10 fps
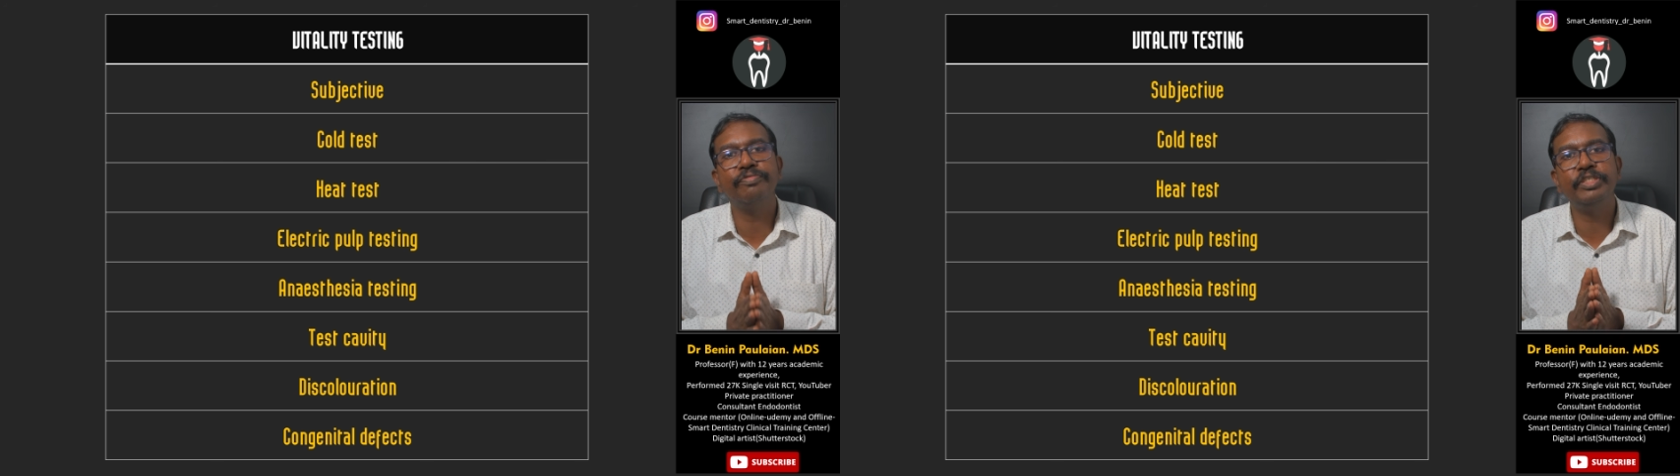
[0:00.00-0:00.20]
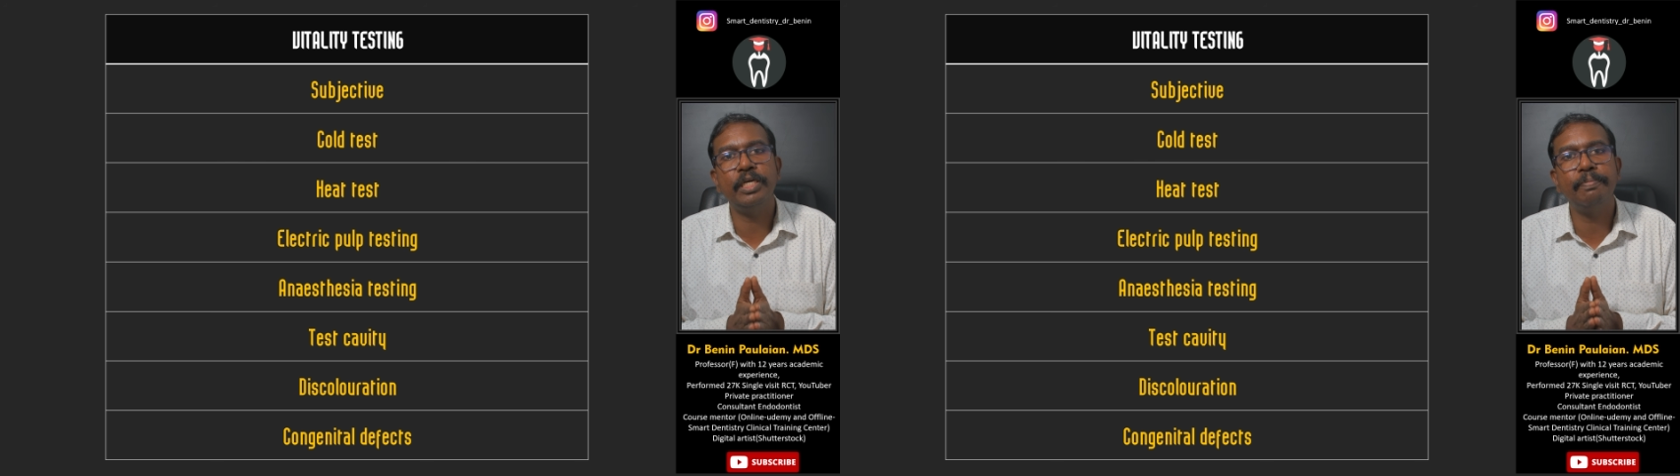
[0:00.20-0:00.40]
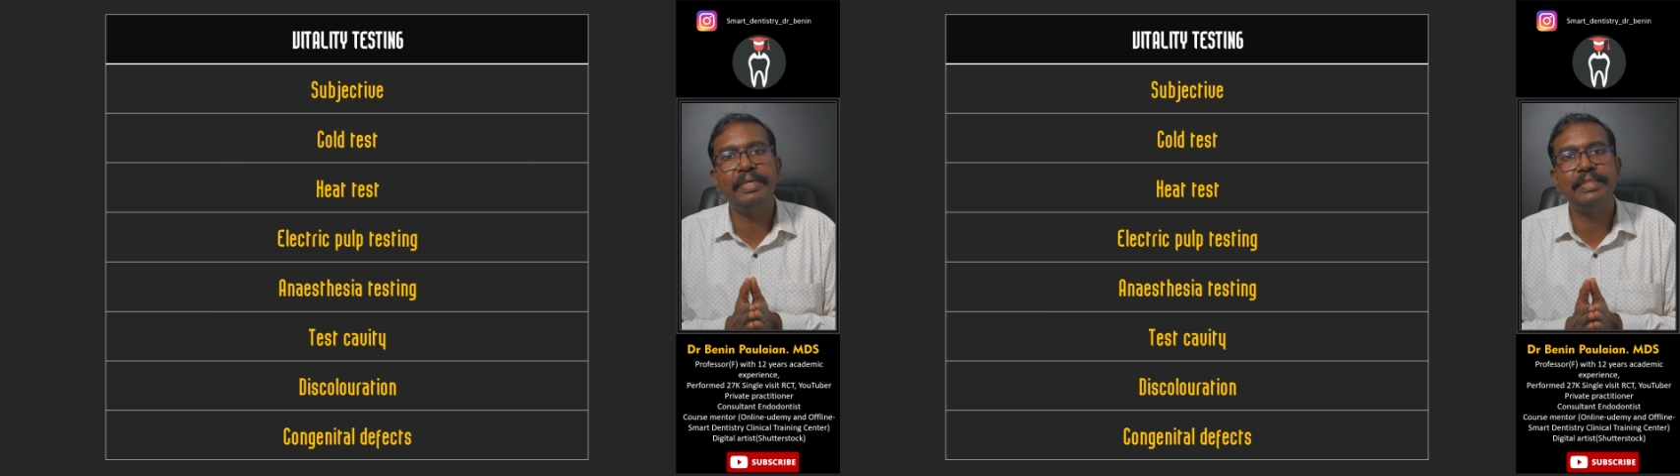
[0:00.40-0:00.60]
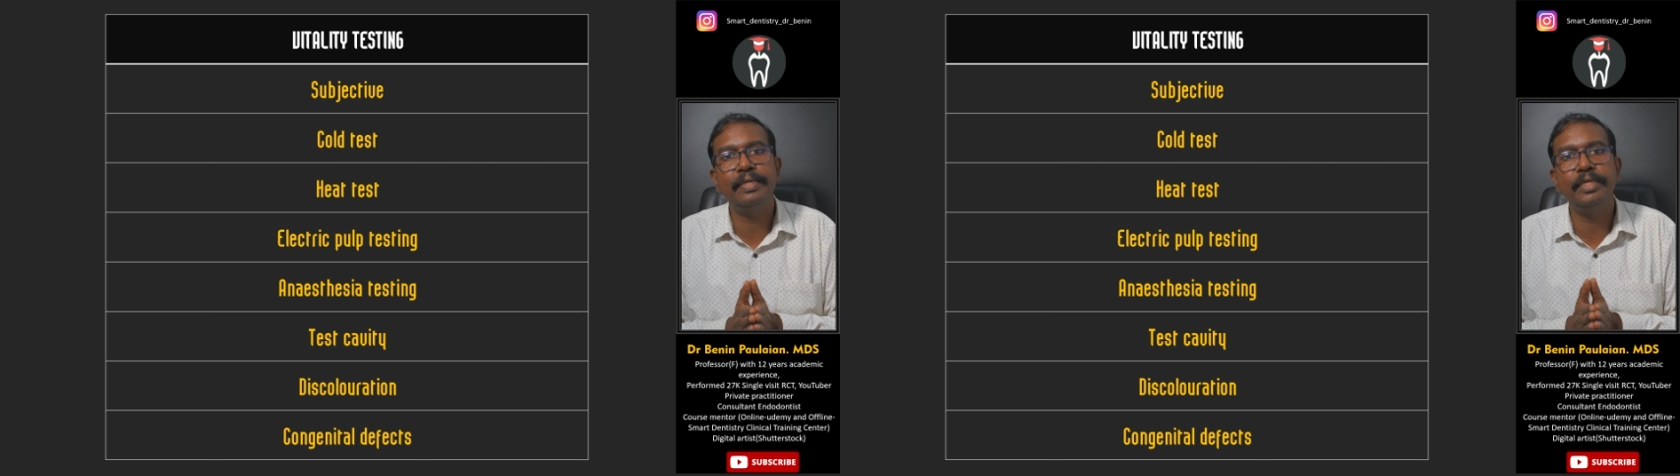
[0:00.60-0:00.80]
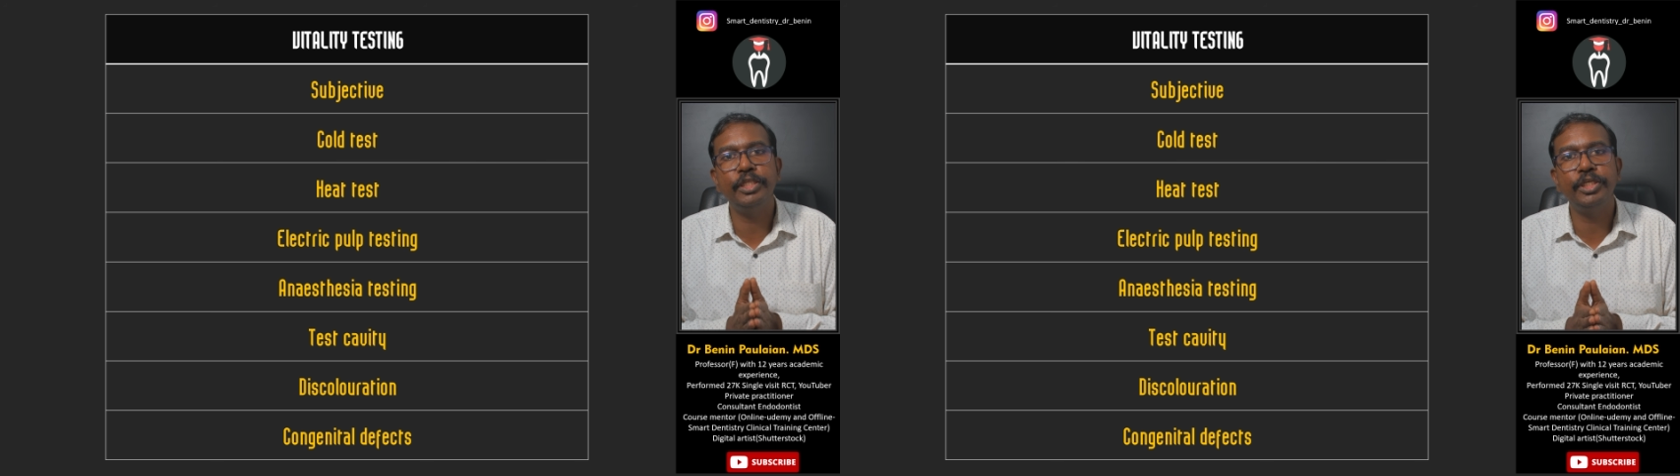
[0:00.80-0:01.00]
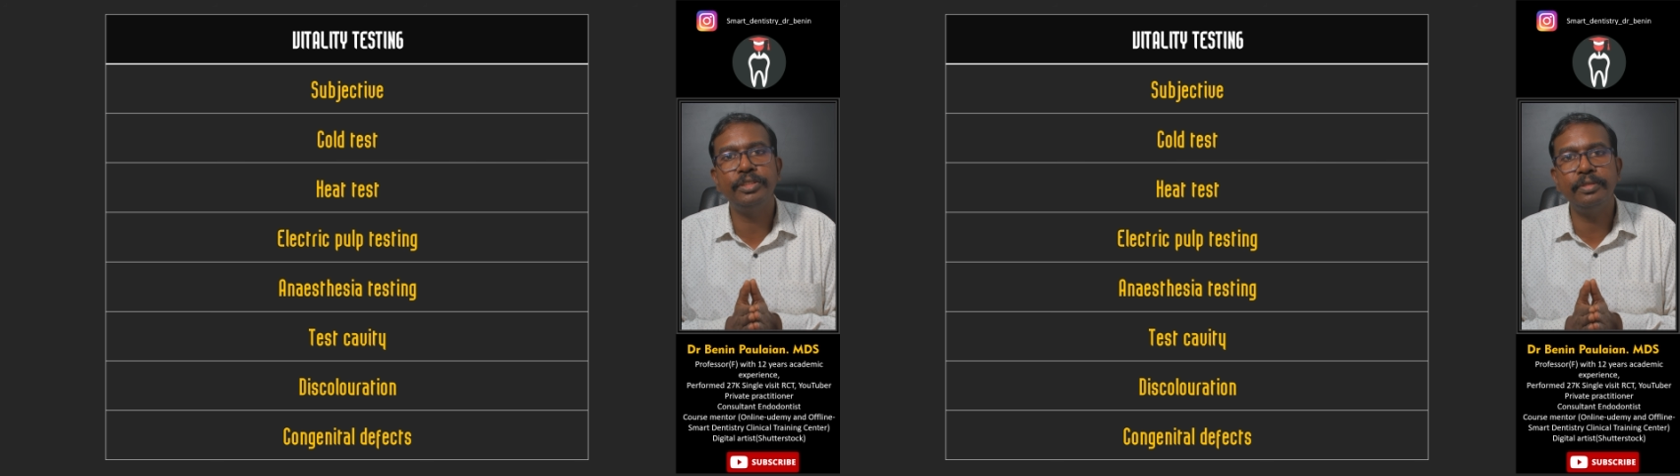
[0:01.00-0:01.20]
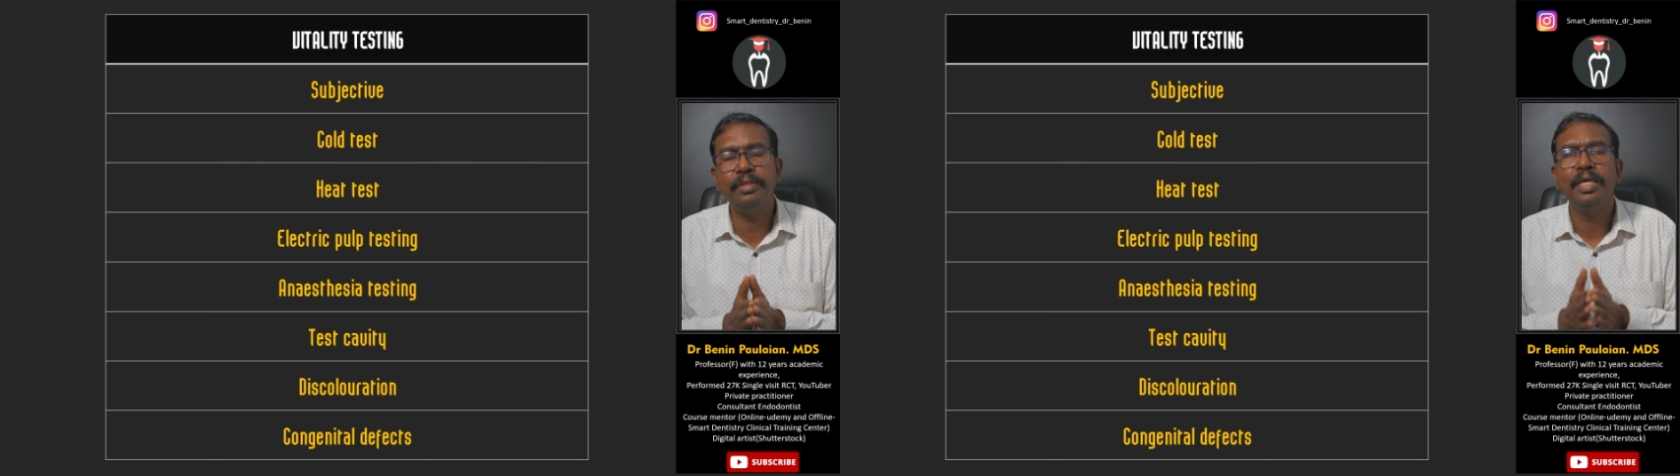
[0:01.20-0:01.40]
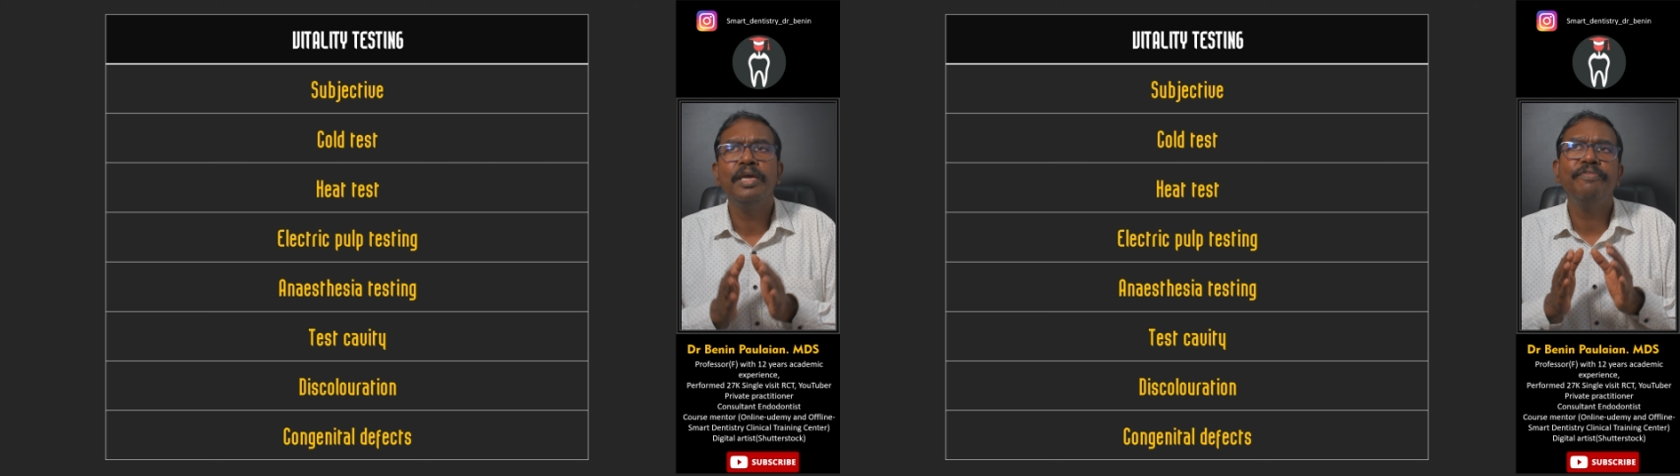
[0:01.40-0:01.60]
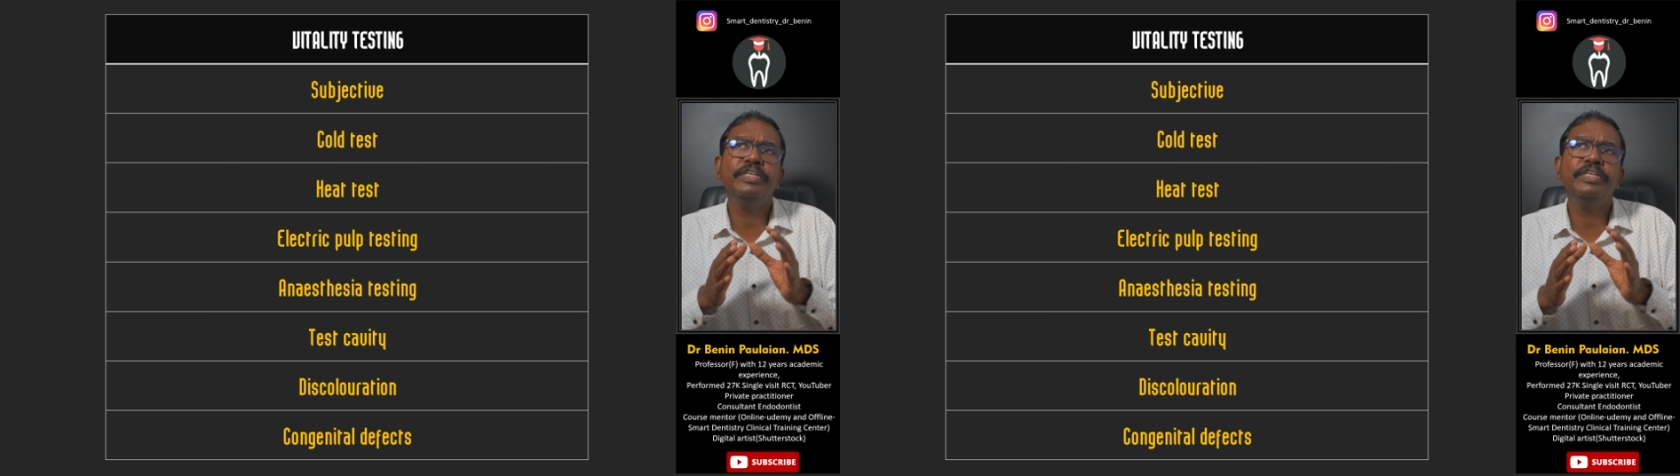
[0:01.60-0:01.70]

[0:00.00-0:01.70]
which are present in the tooth,